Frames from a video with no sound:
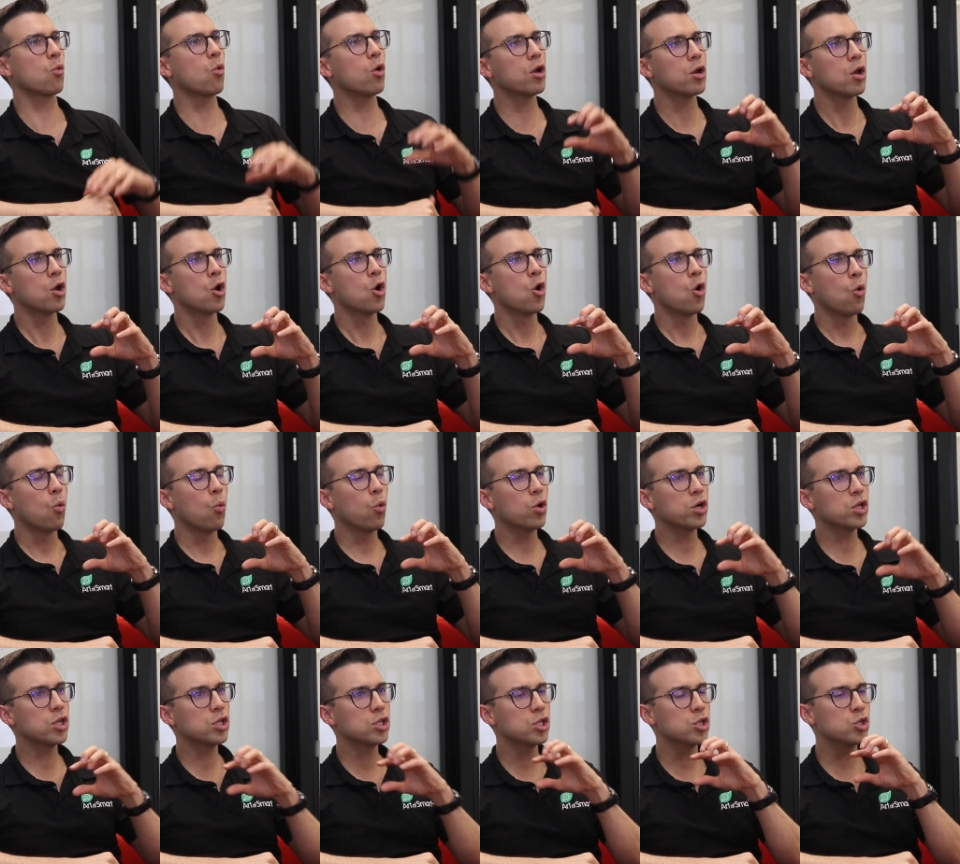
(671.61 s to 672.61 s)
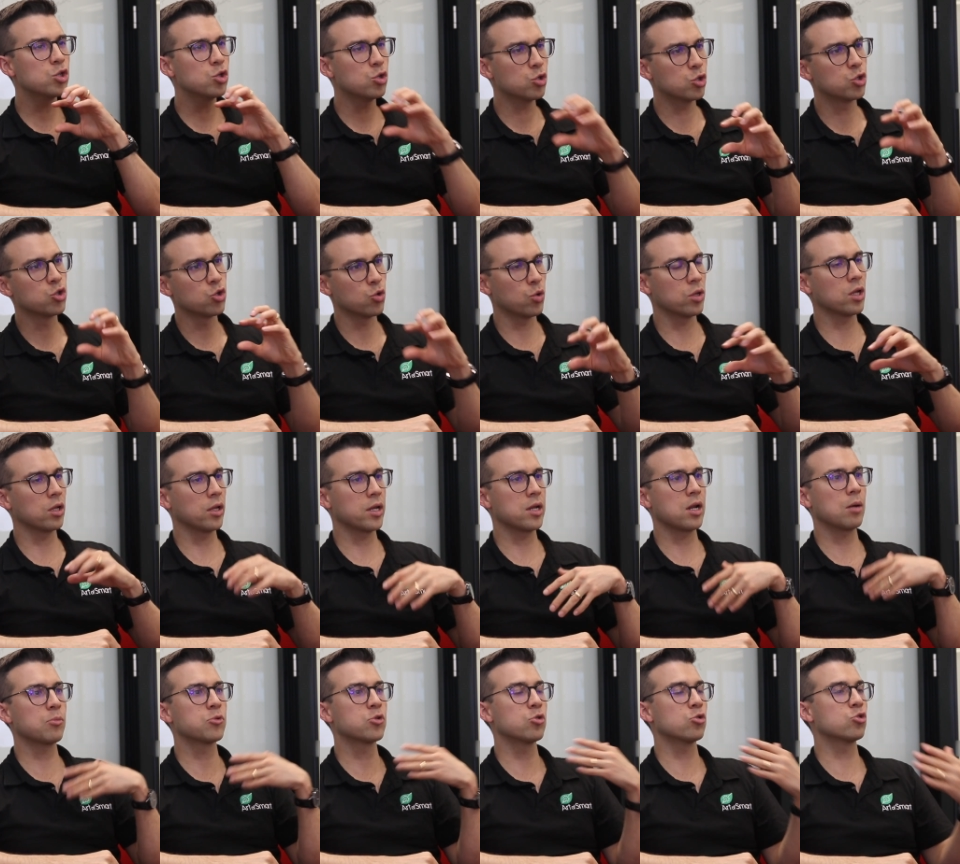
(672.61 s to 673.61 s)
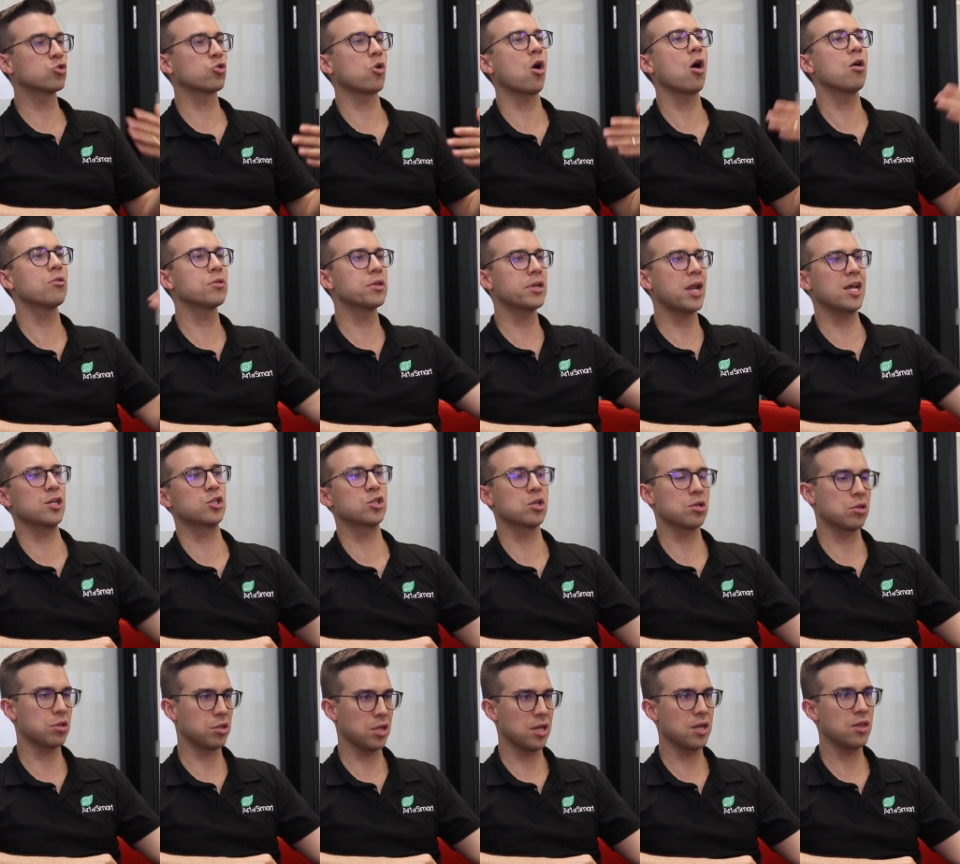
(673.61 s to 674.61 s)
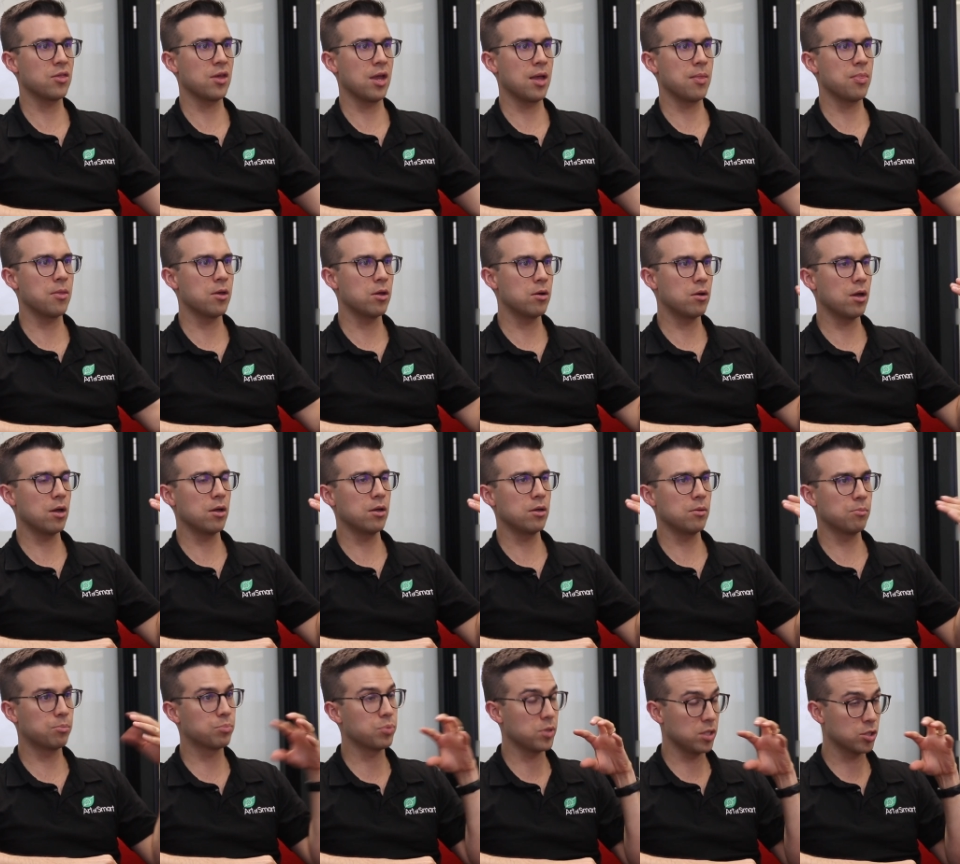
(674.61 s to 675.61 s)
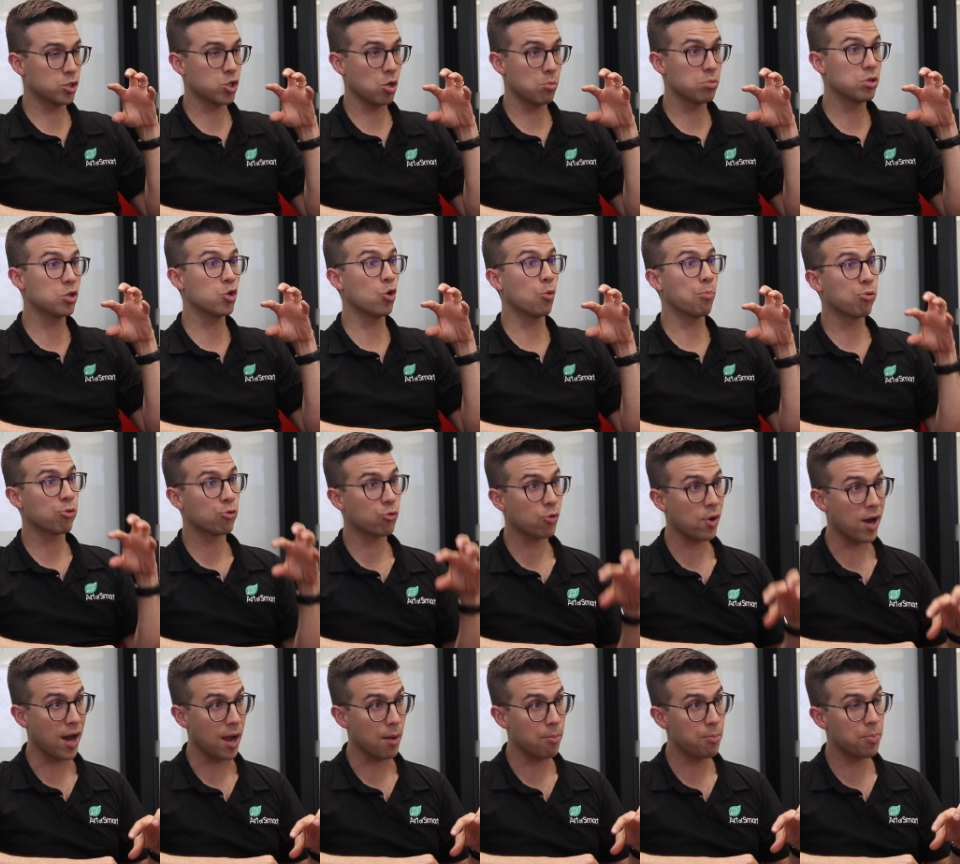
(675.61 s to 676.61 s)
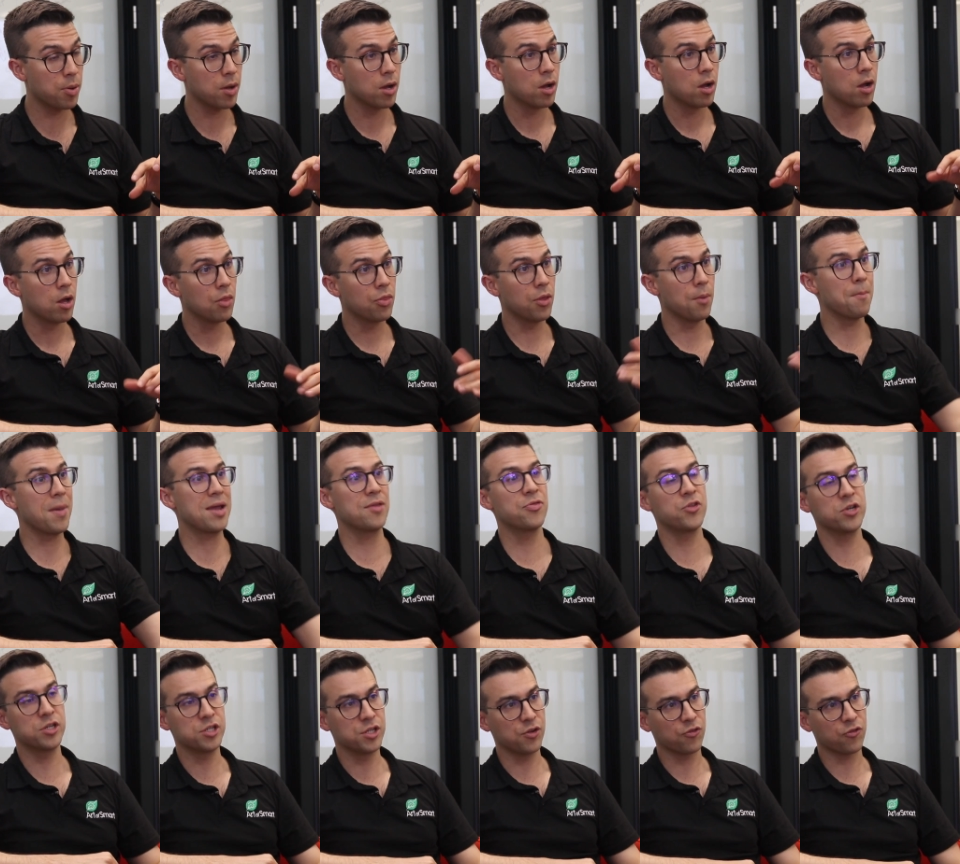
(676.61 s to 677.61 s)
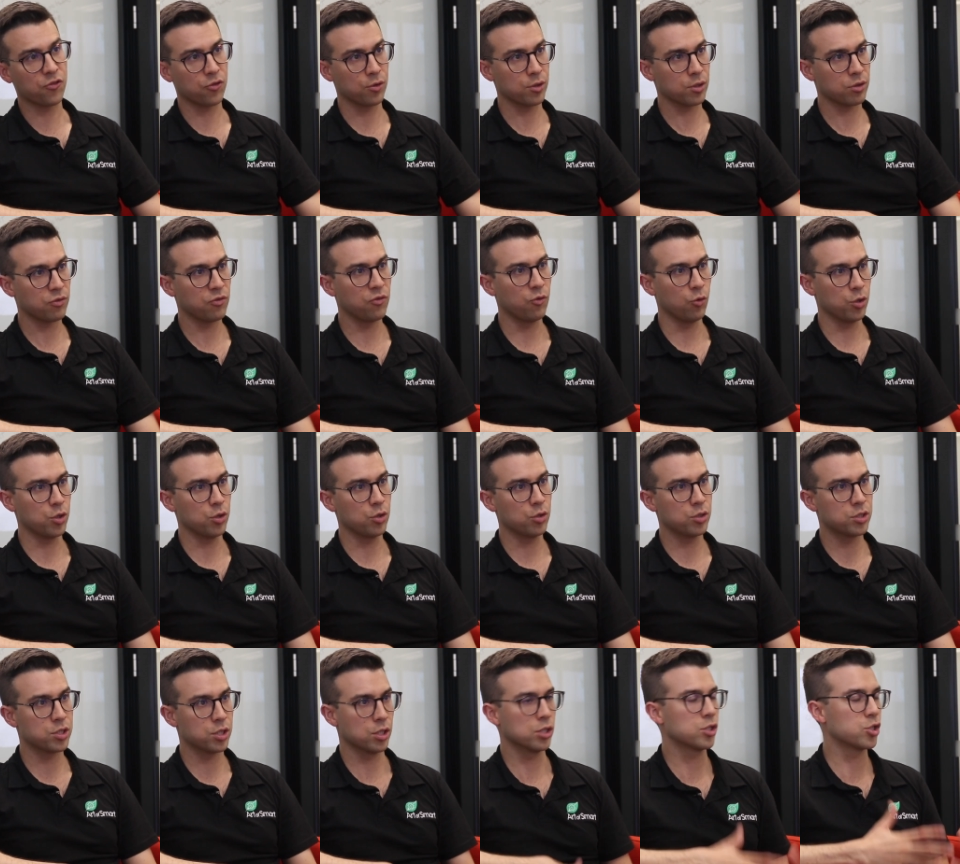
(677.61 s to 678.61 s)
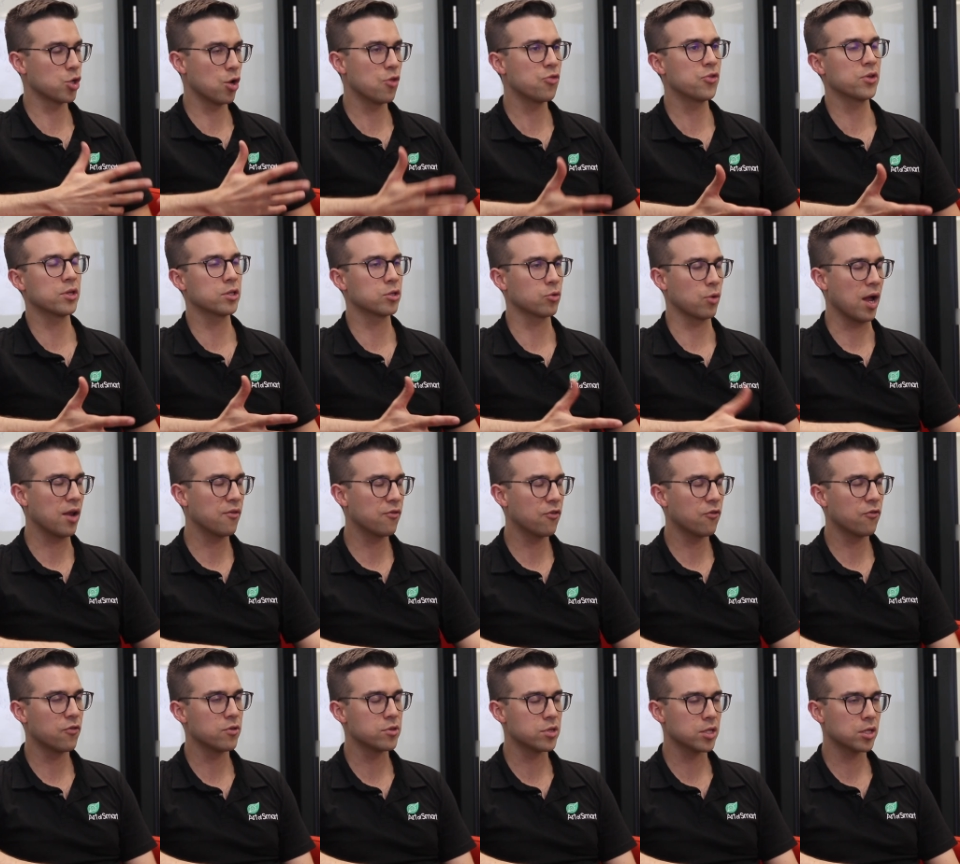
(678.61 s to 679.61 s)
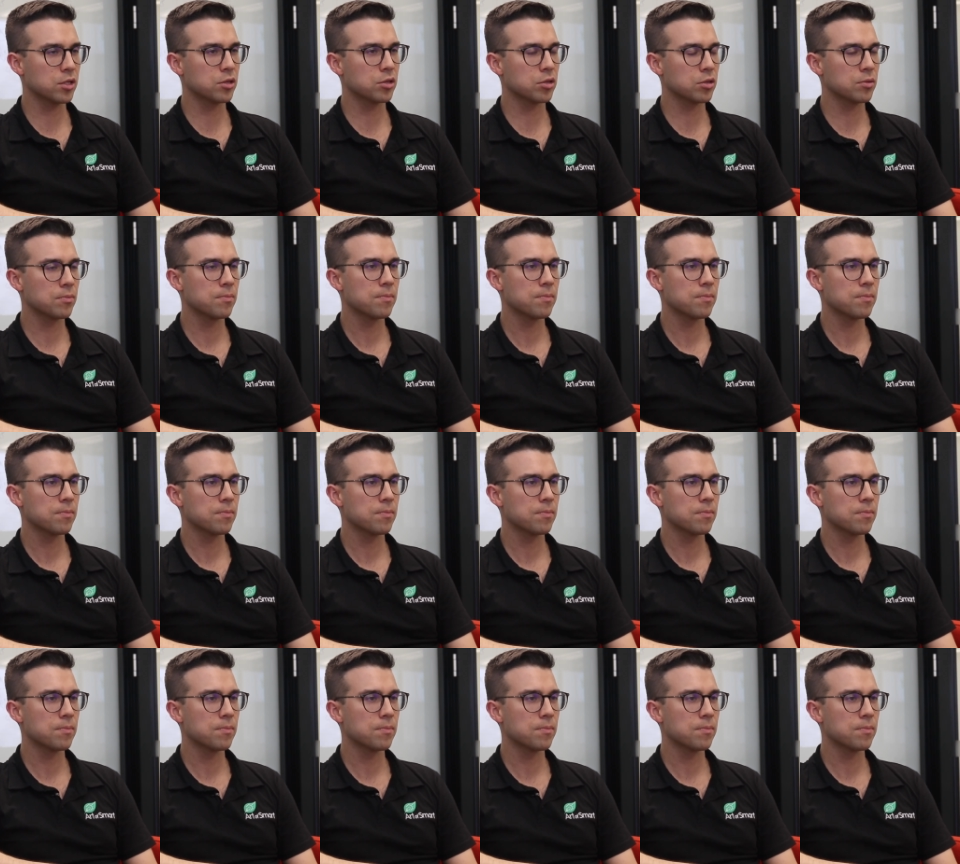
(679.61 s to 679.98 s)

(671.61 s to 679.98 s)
What did you do in the lead up to your trials and HSC then that, in terms of your prep, that made the difference for you to turn things around for physics?